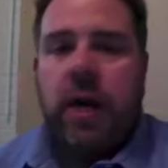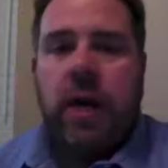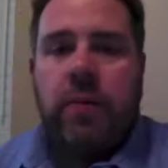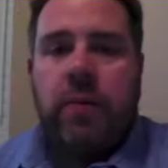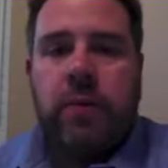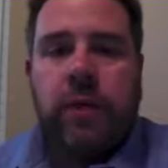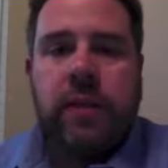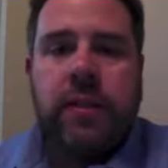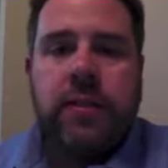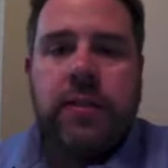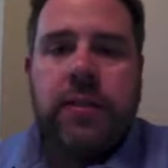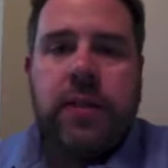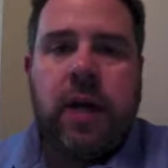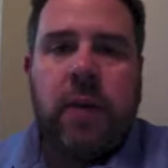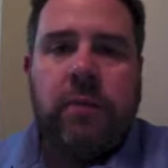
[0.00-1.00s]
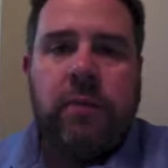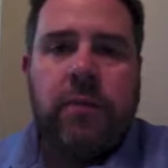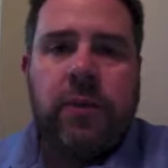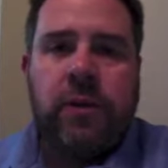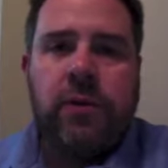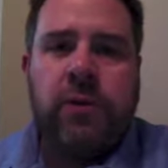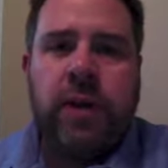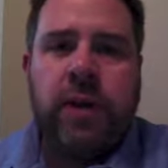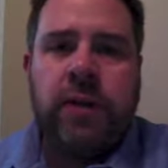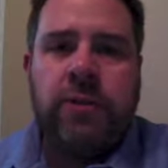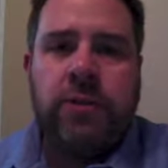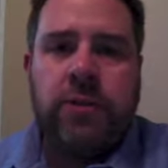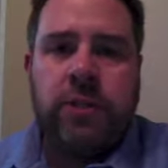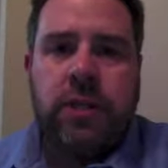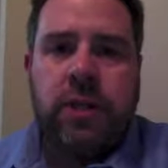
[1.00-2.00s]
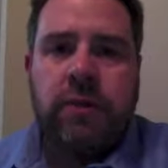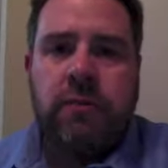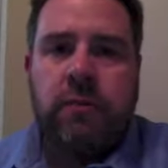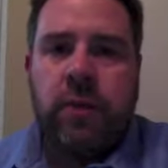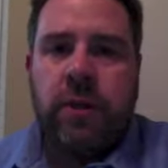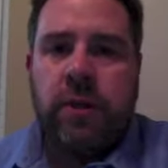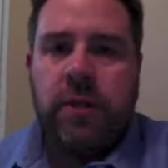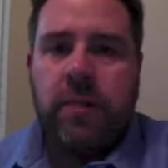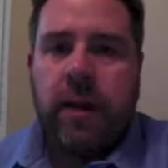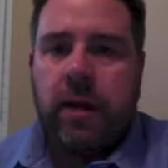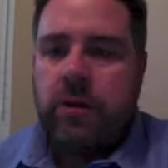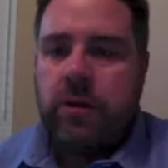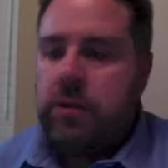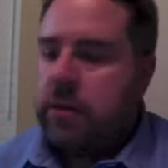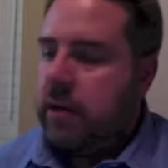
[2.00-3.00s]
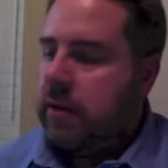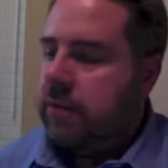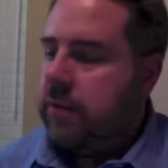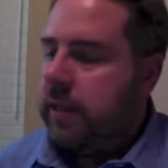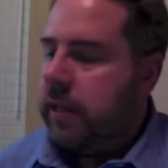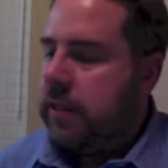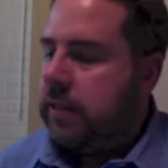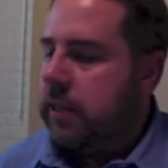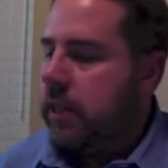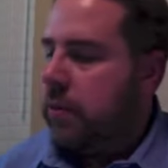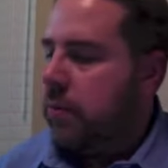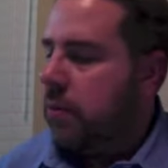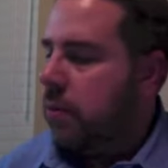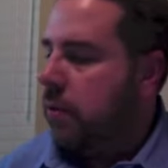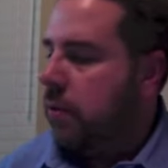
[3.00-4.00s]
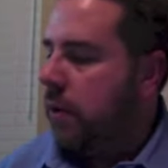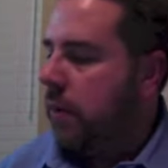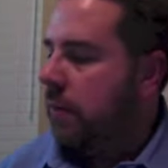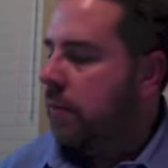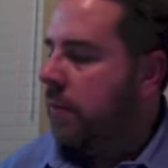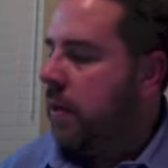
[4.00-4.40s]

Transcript: And really this is to help familiarize yourself with the Microsoft Excel program.